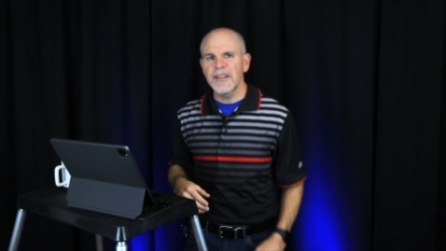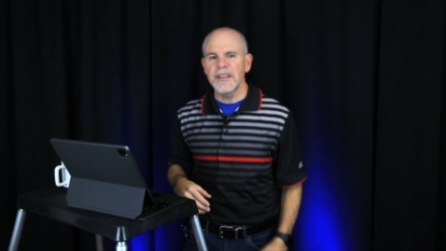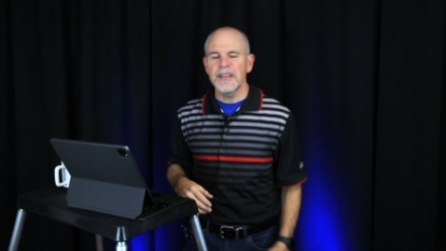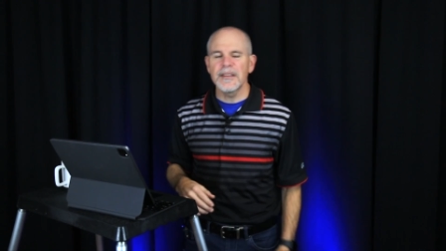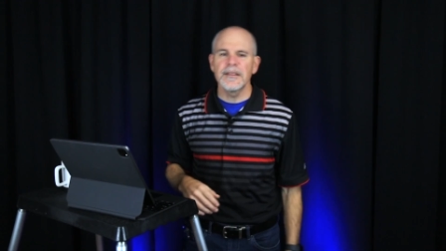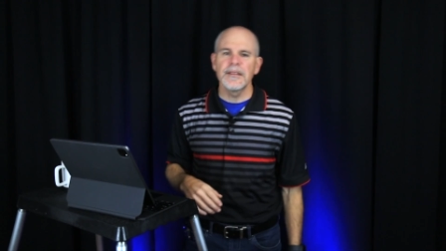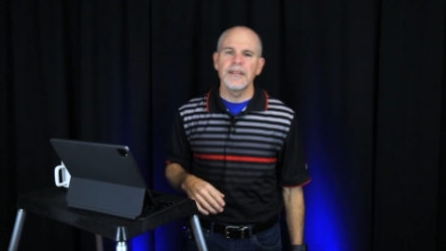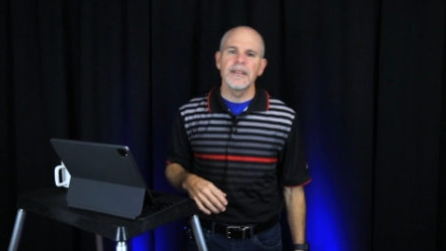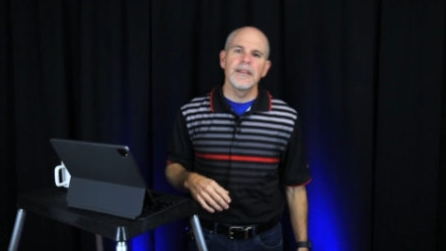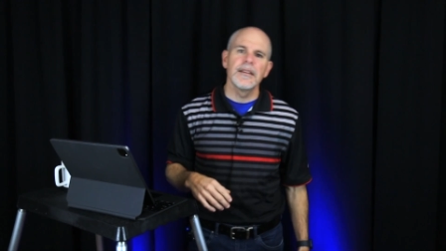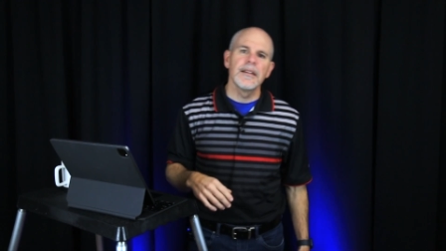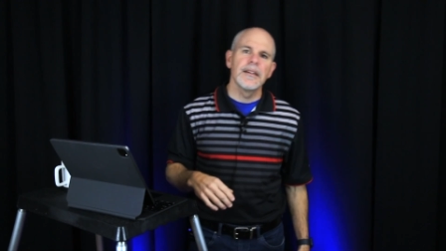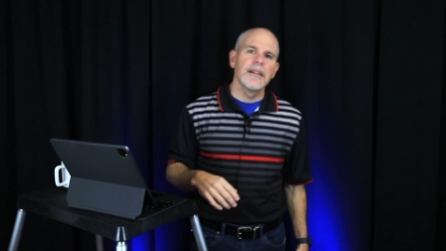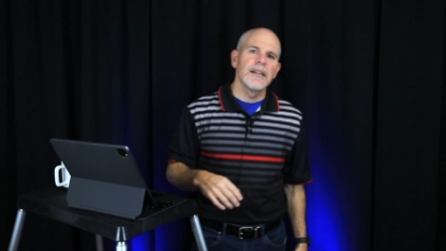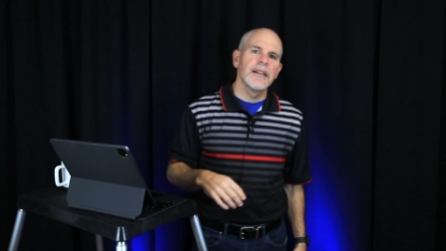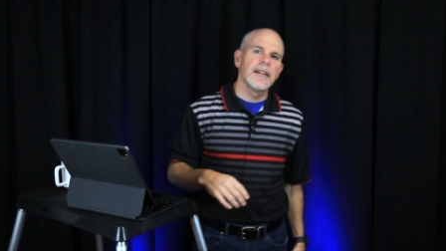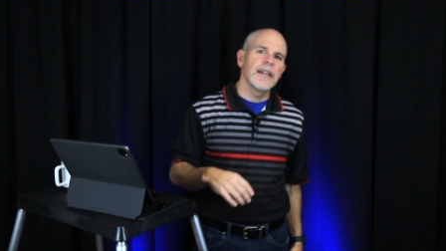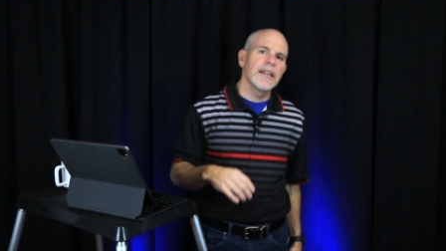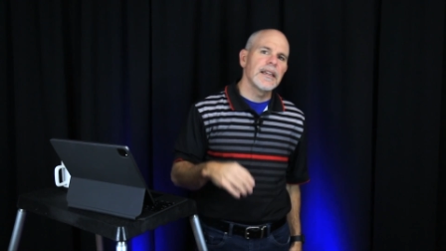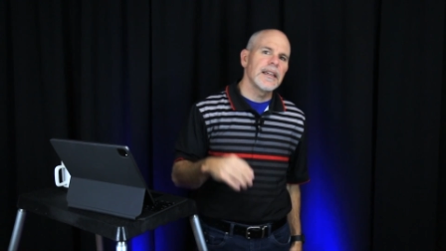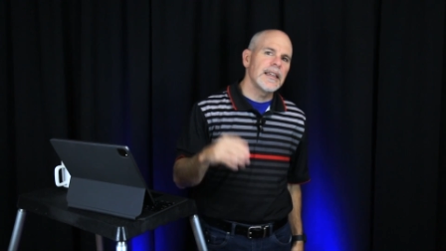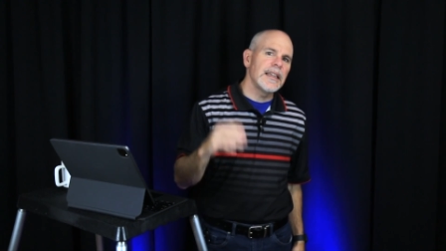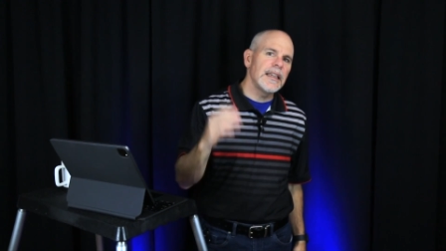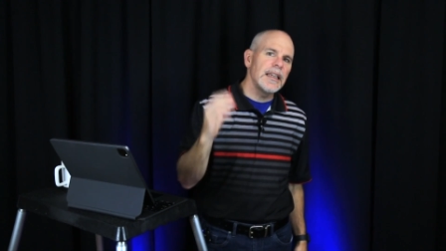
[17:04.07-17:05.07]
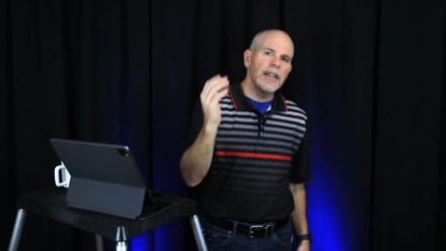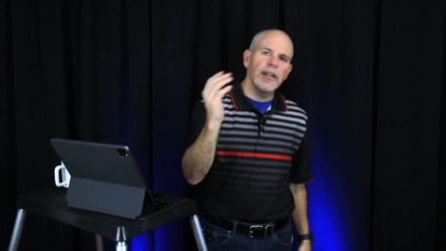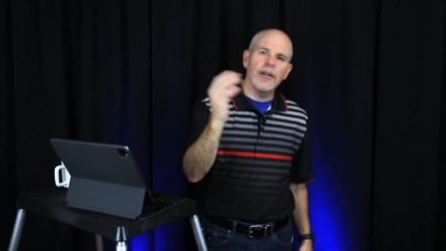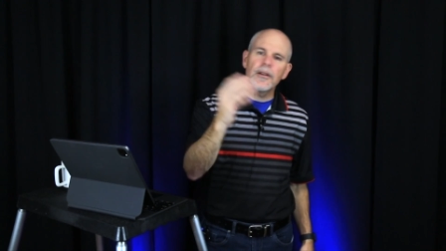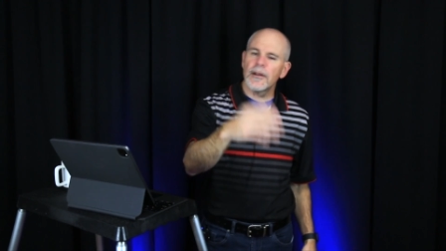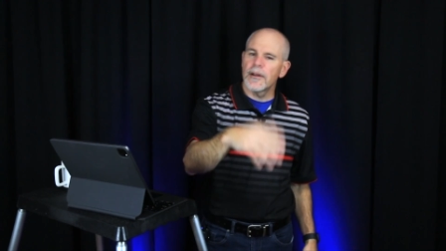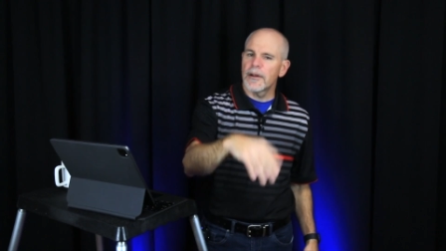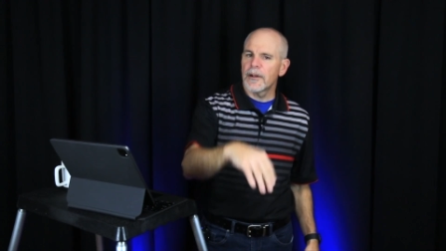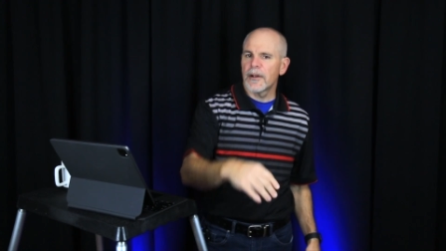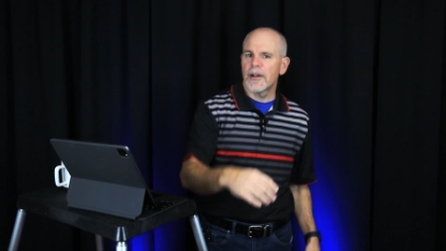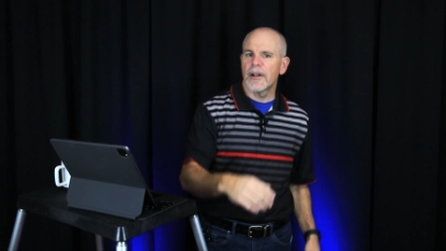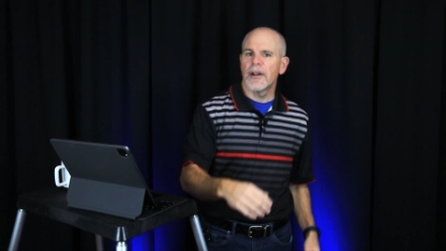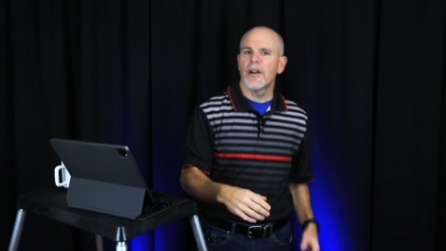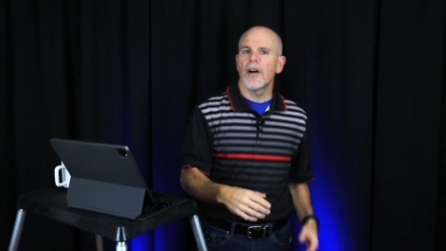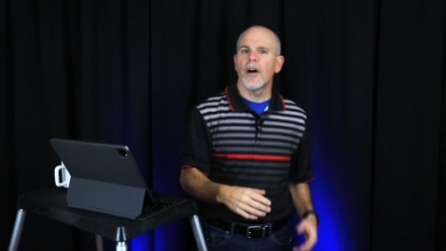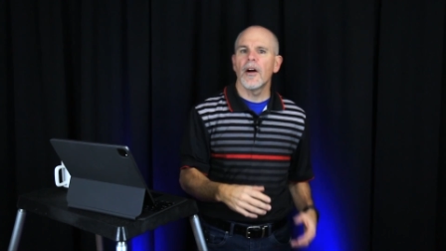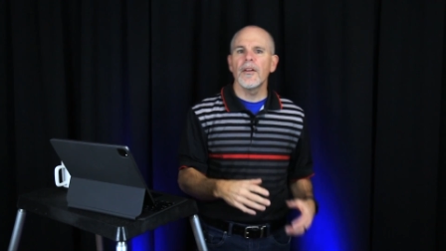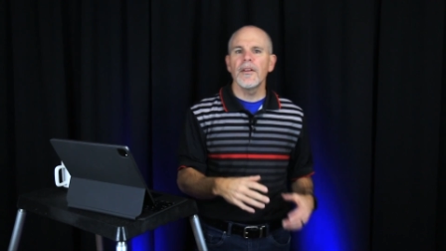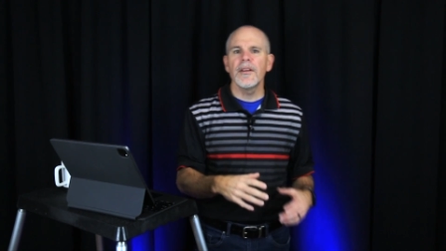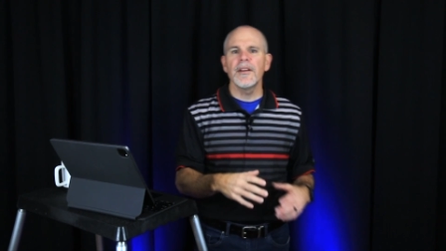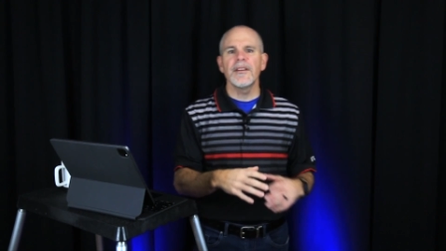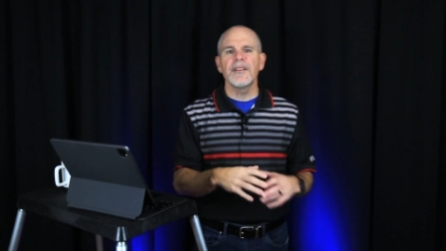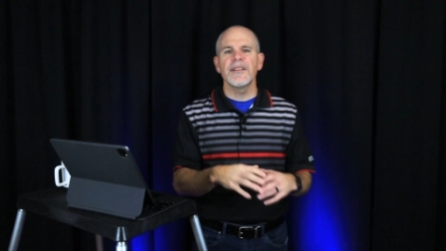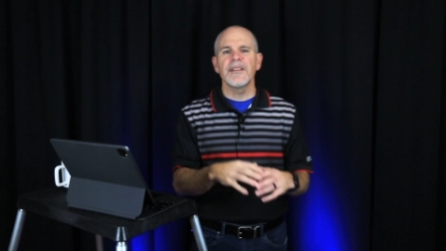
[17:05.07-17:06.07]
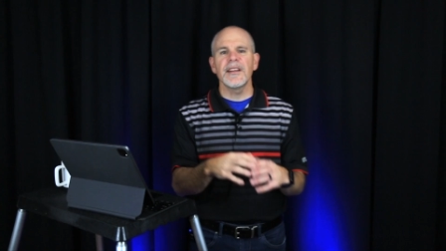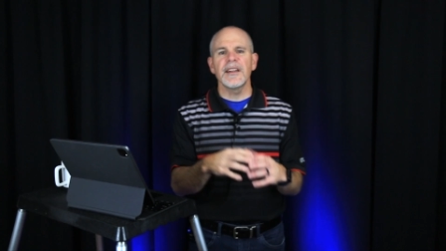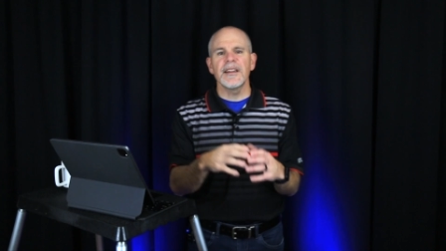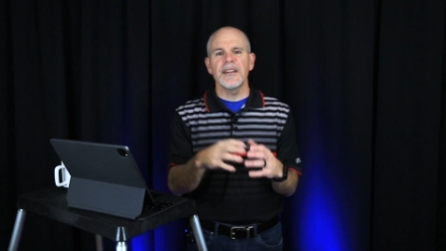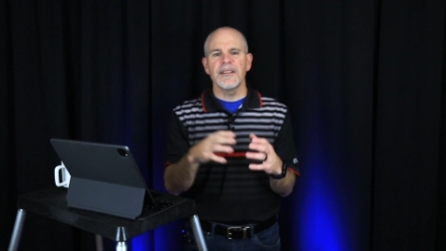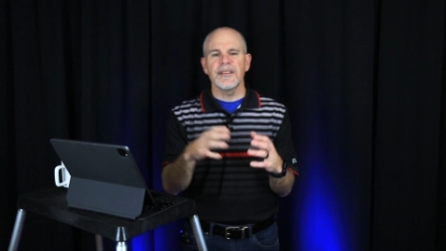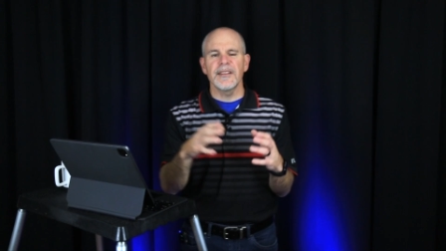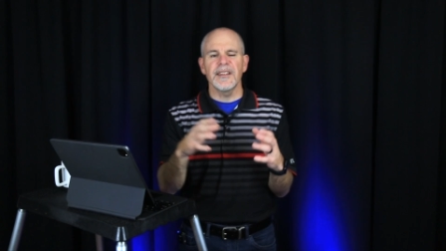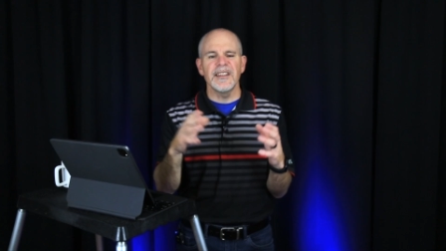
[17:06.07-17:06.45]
and healer and all these things.